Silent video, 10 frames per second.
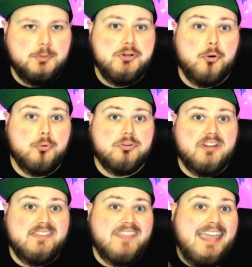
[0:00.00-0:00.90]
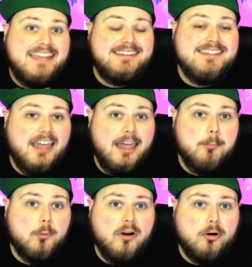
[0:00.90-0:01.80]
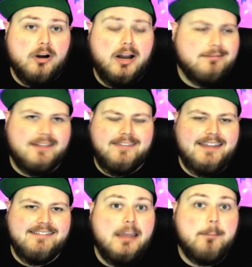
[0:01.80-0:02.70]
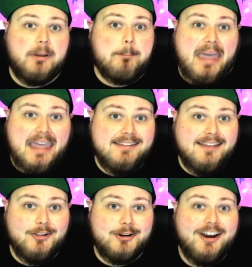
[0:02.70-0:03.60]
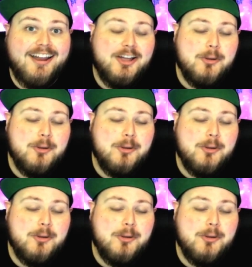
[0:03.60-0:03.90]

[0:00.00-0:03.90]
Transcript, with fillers: when you go to like the ATM or not the ATM, but a bank teller.